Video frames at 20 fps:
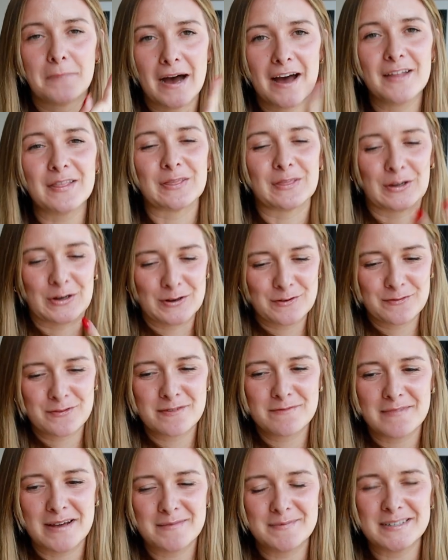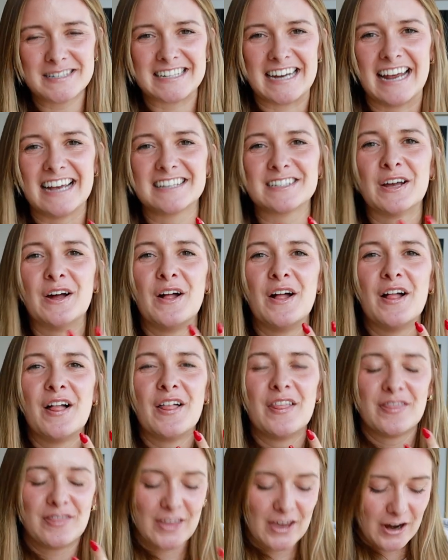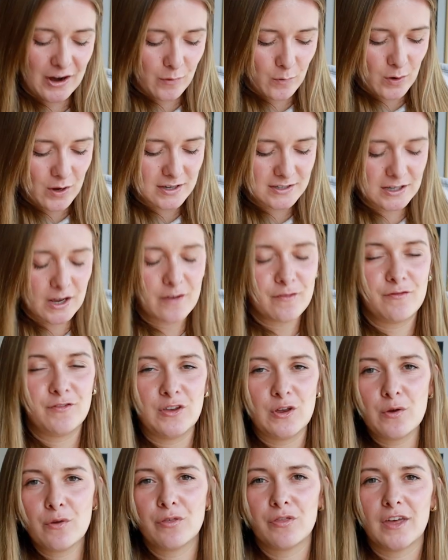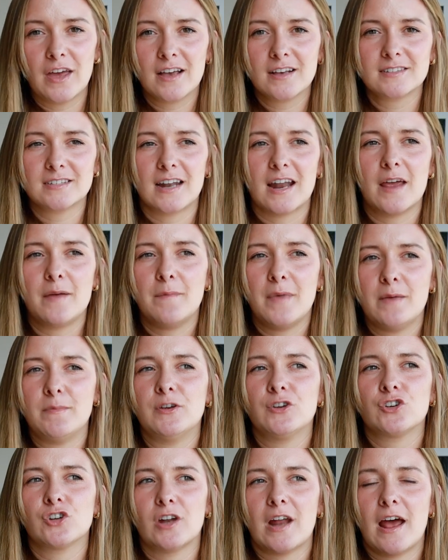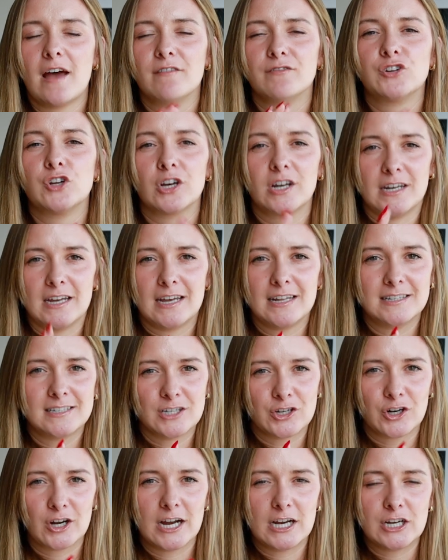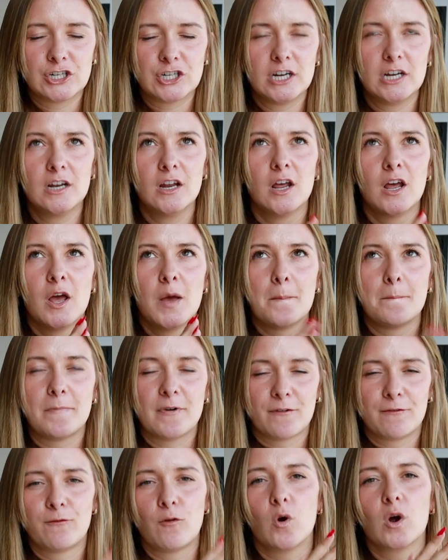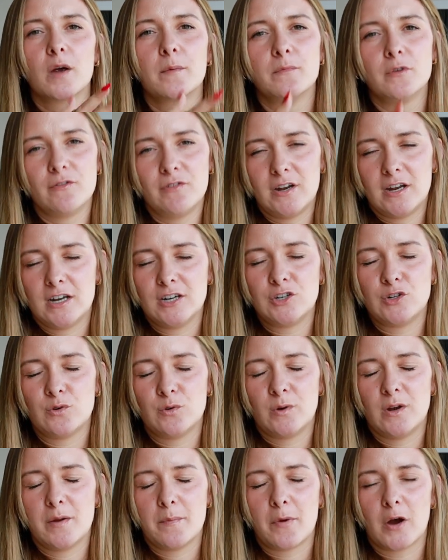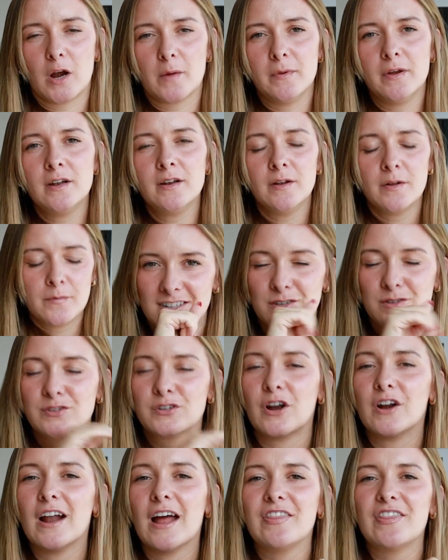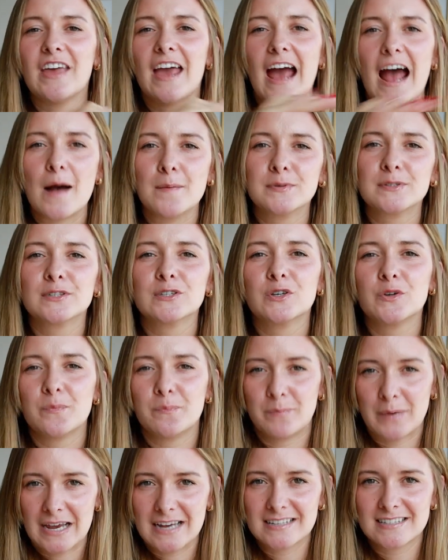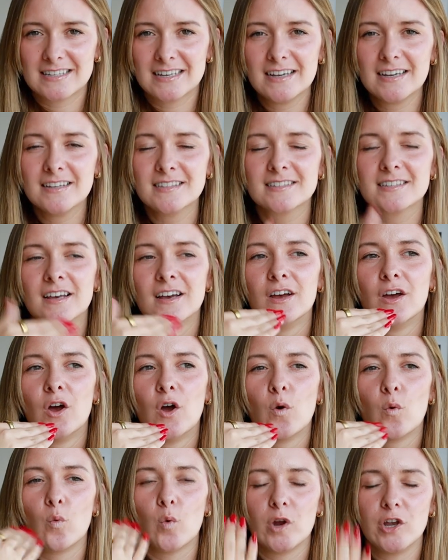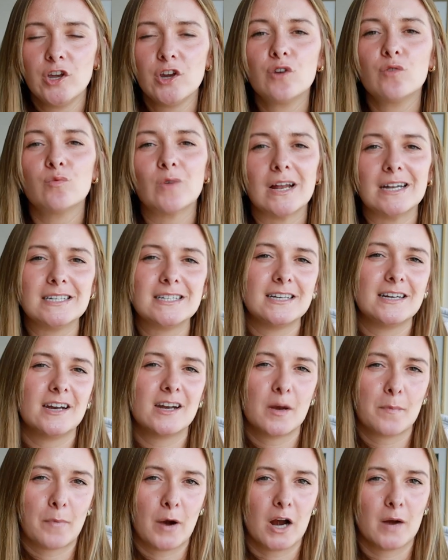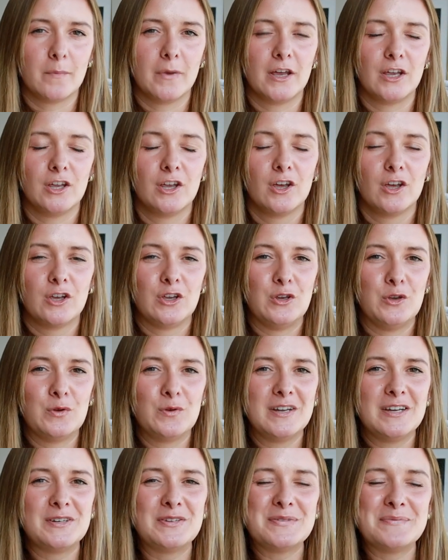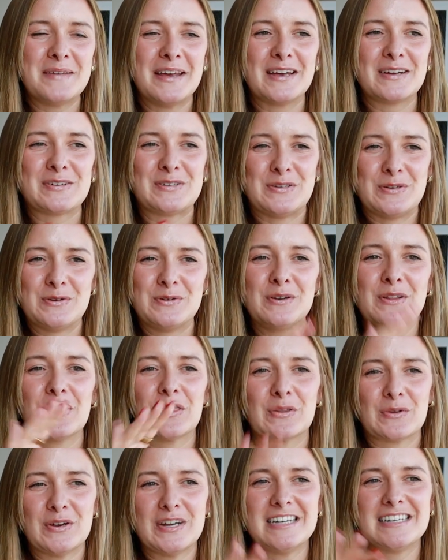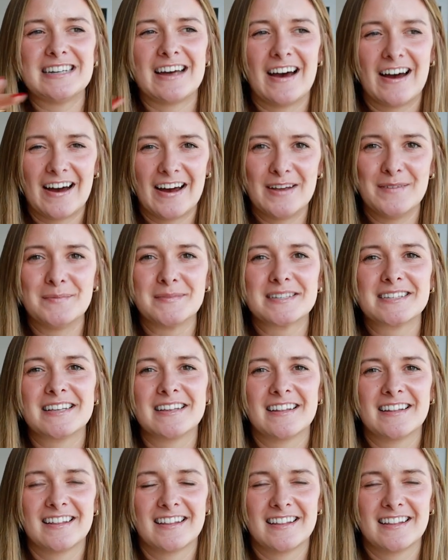but learn from my mistakes. There was a few things that I maybe should have taken into consideration before moving into an apartment. To start at the absolute basics, when you're renting an apartment, you need to make 2 to 3 times